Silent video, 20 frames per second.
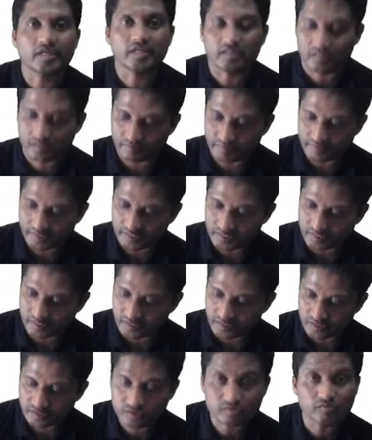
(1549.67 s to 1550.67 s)
to the question,
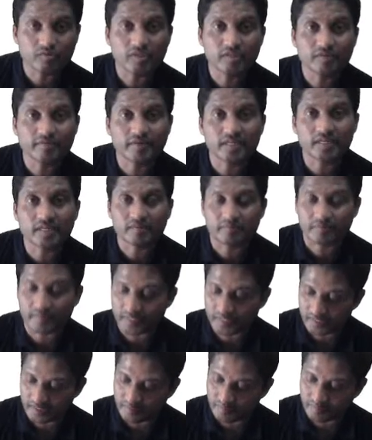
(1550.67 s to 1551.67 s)
is 2 divided by
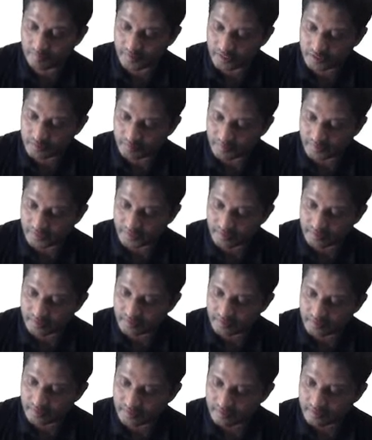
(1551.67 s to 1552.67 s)
e plus pi.
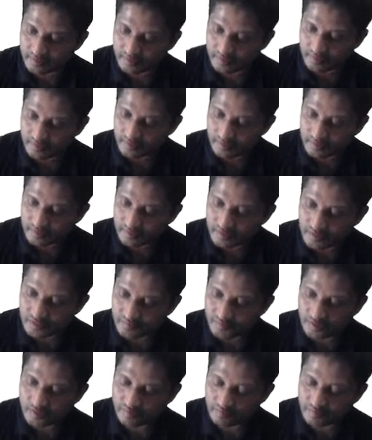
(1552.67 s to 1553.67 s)
This
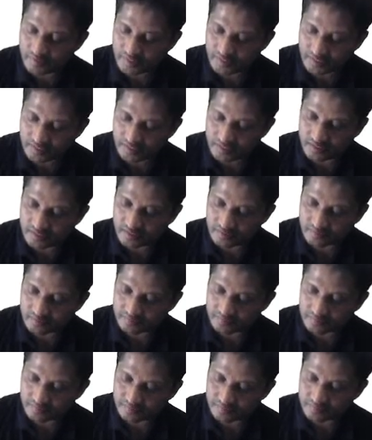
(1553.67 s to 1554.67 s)
fellow will cancel.
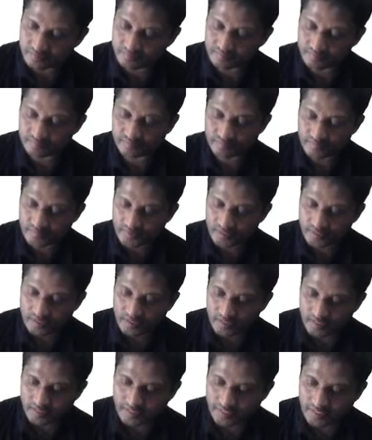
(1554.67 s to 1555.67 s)

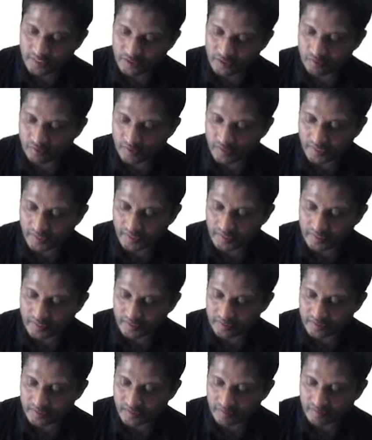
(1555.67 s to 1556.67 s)
I get 2I
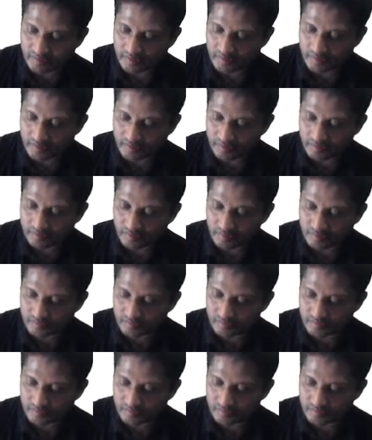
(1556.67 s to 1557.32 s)
is equal to 2.